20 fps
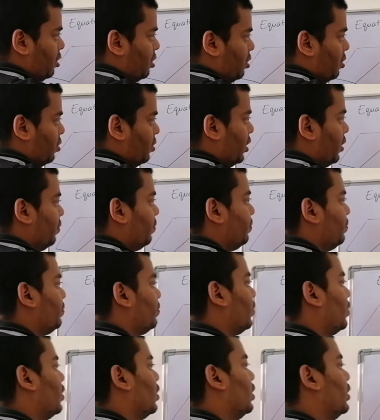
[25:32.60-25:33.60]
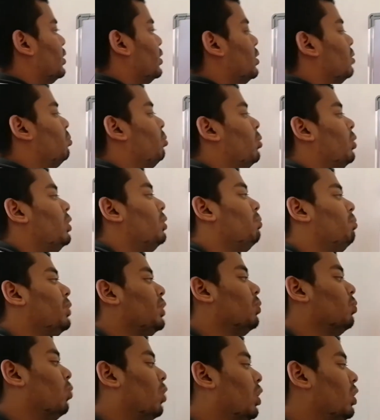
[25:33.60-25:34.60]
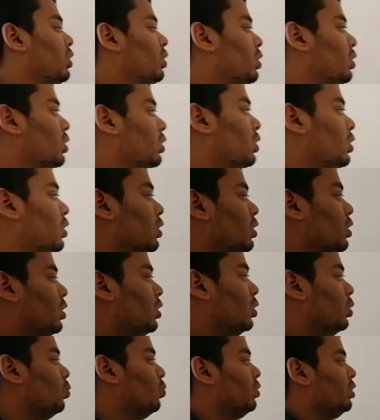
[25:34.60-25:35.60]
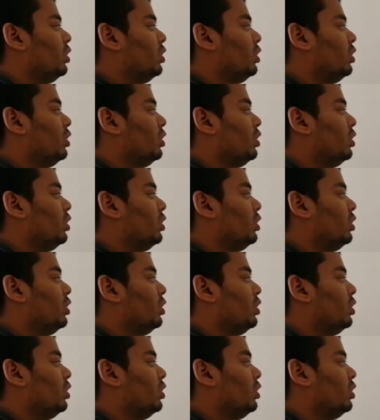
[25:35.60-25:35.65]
Okay, there is a point P1. We